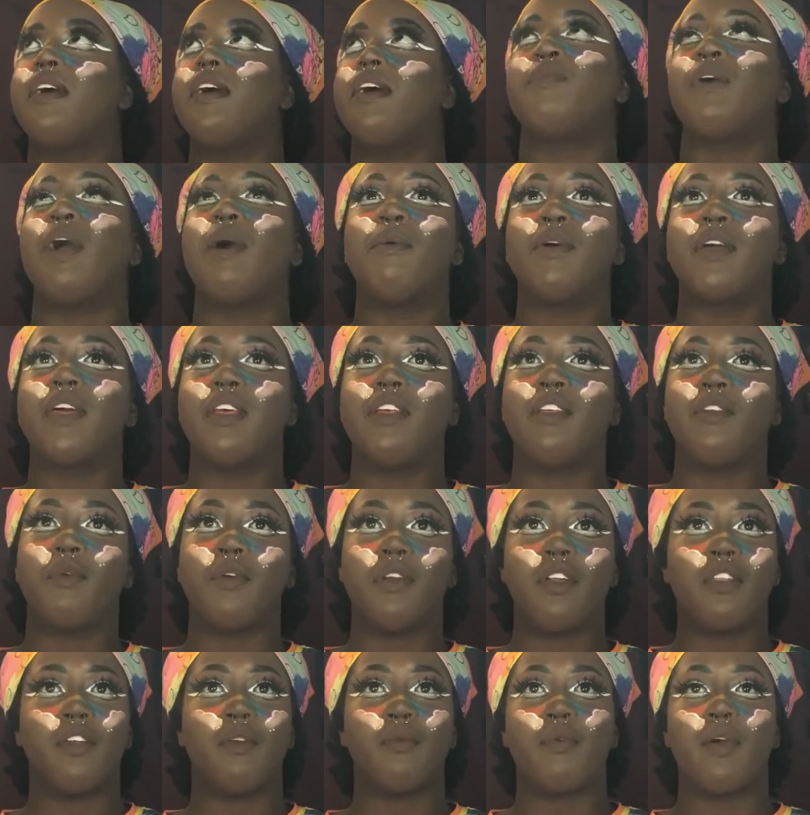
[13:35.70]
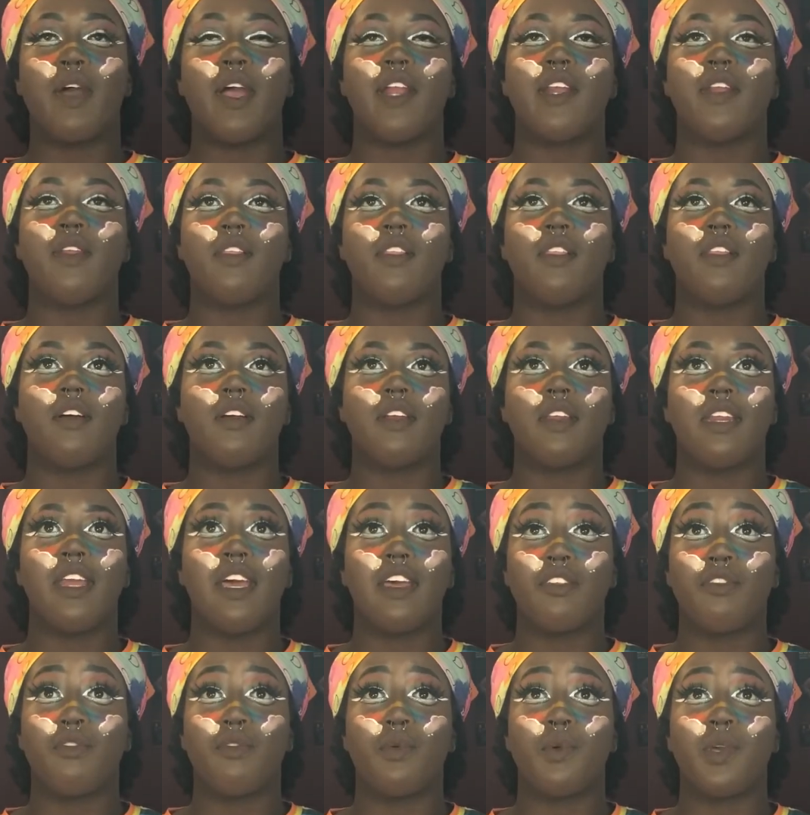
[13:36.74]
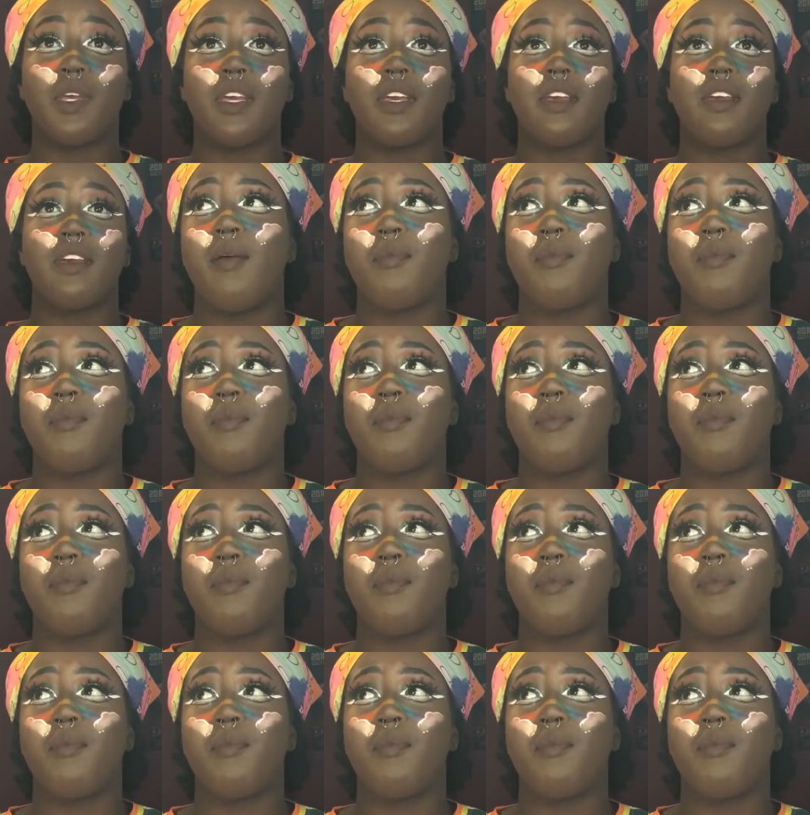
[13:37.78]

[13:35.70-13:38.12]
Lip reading: Probably gonna do another party look next week.